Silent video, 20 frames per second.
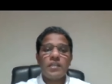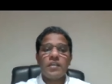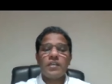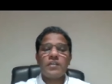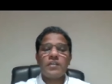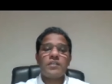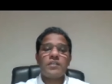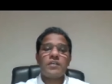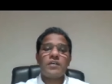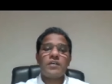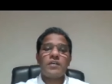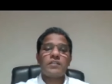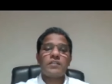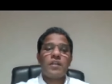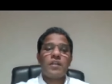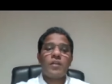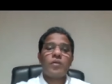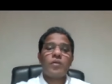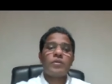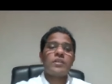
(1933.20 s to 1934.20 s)
the, the
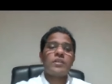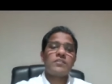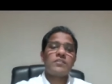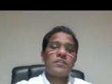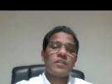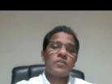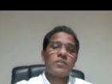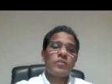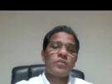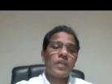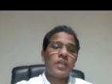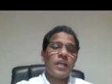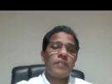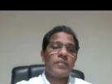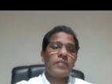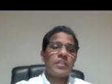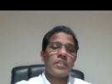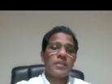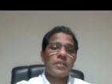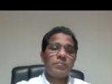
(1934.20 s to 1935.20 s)
locusts are not having
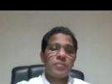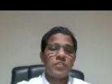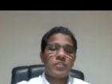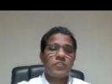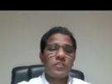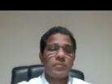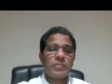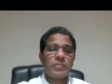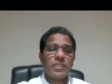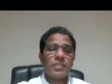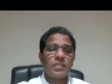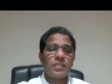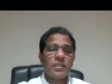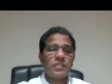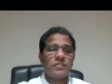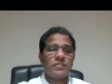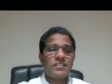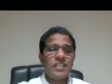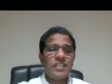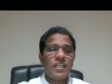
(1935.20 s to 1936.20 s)
that much, I mean, a
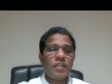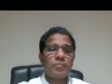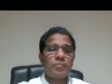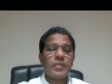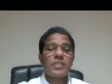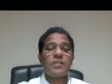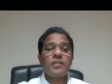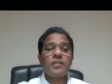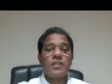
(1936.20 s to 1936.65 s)
tail, but